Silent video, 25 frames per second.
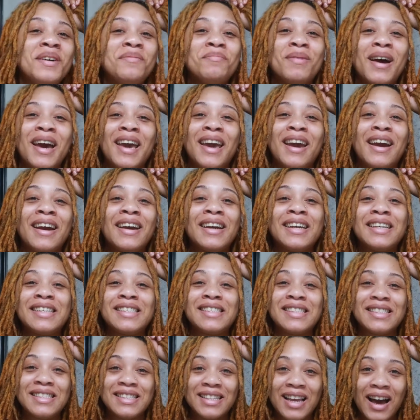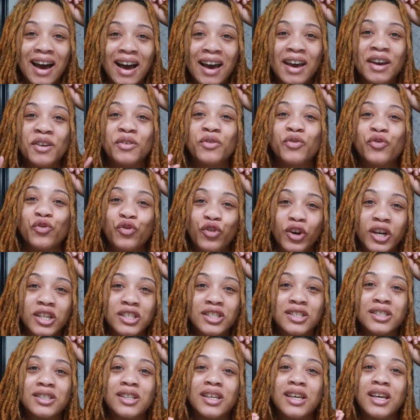my hair is not
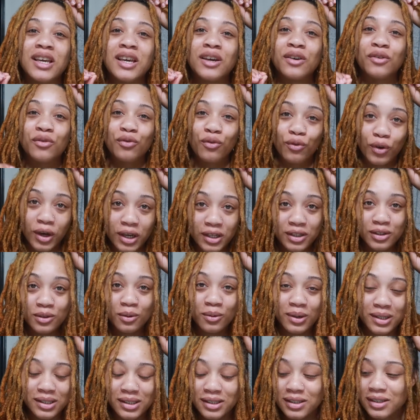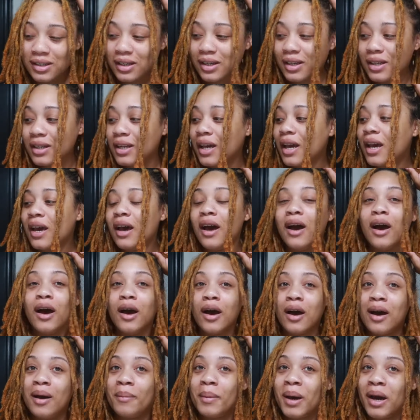freshly retwisted.
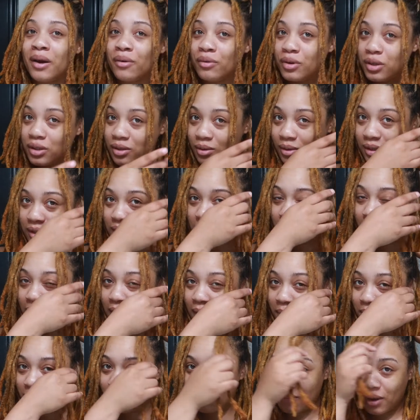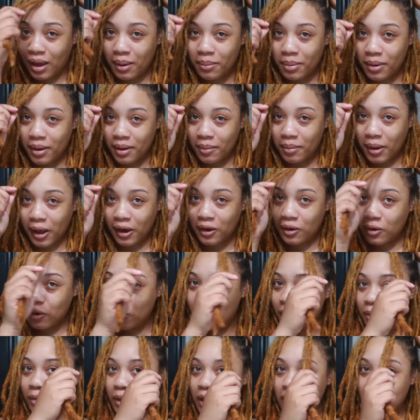I retwisted it maybe about
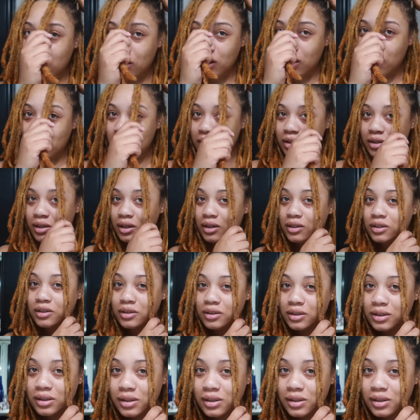a week ago, so as you can